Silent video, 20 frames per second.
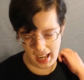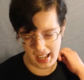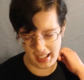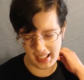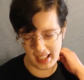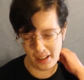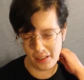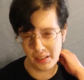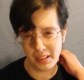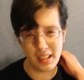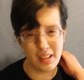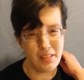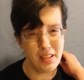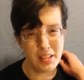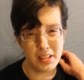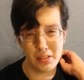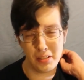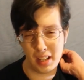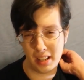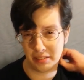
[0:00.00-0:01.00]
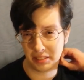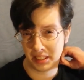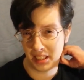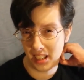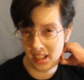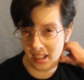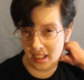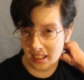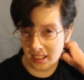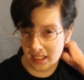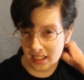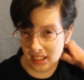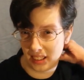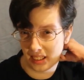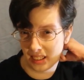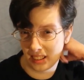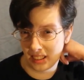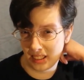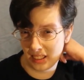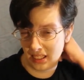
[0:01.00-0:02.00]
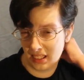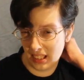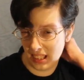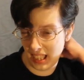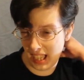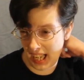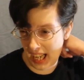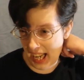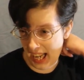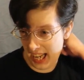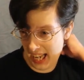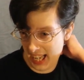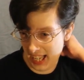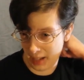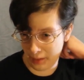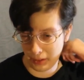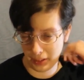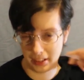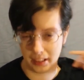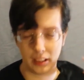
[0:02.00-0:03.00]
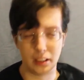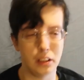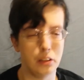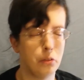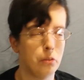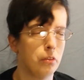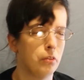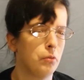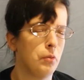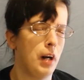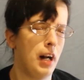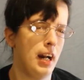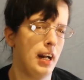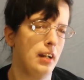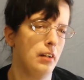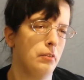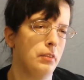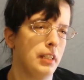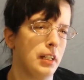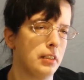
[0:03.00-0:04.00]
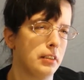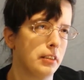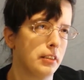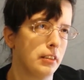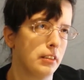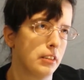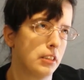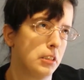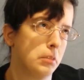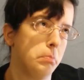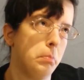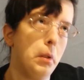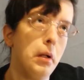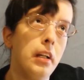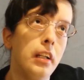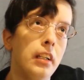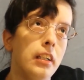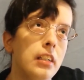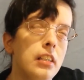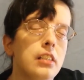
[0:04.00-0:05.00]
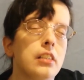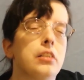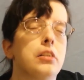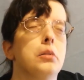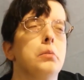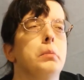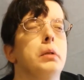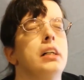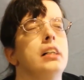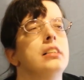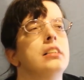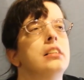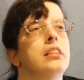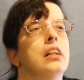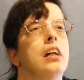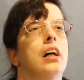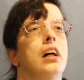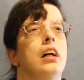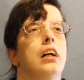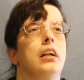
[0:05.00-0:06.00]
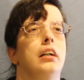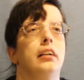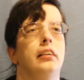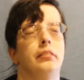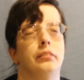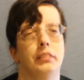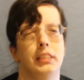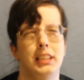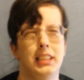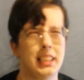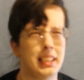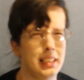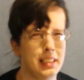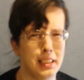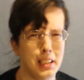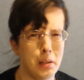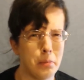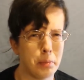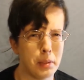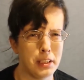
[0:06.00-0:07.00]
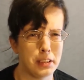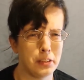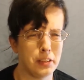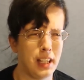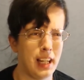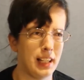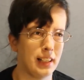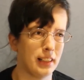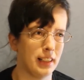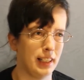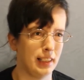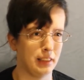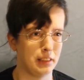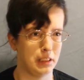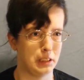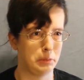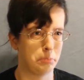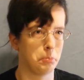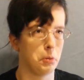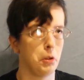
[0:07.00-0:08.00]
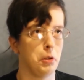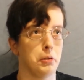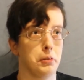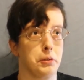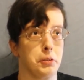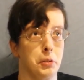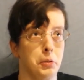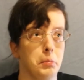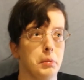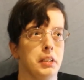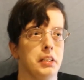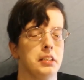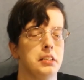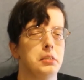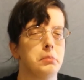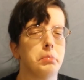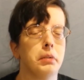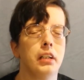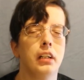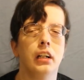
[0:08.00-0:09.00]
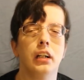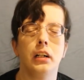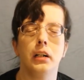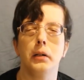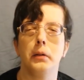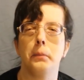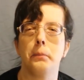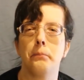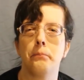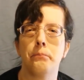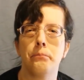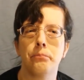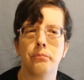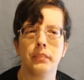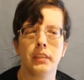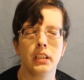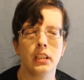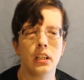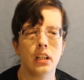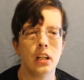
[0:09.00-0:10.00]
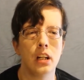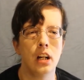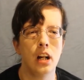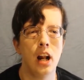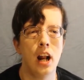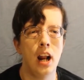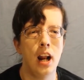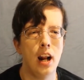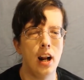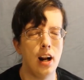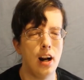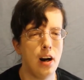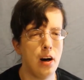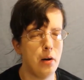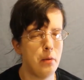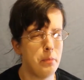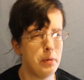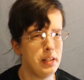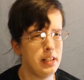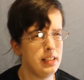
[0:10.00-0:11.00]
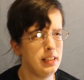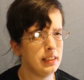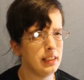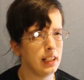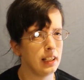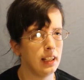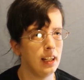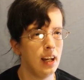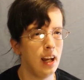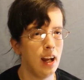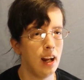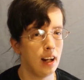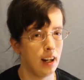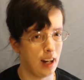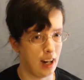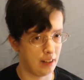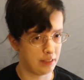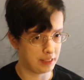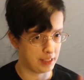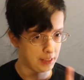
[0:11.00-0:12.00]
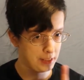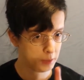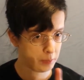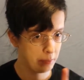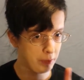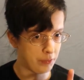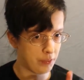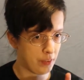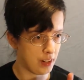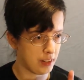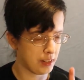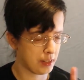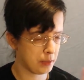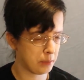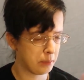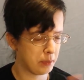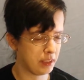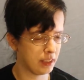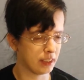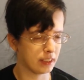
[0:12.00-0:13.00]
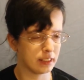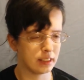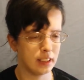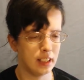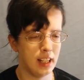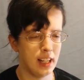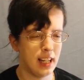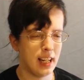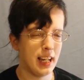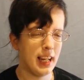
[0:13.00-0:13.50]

I only give that two and a half stars and I'm going to tell you why without spoiling it too much. Um, it's a contemporary, so you can't like spoil too much. But um, everybody's like, I've said this before in other books.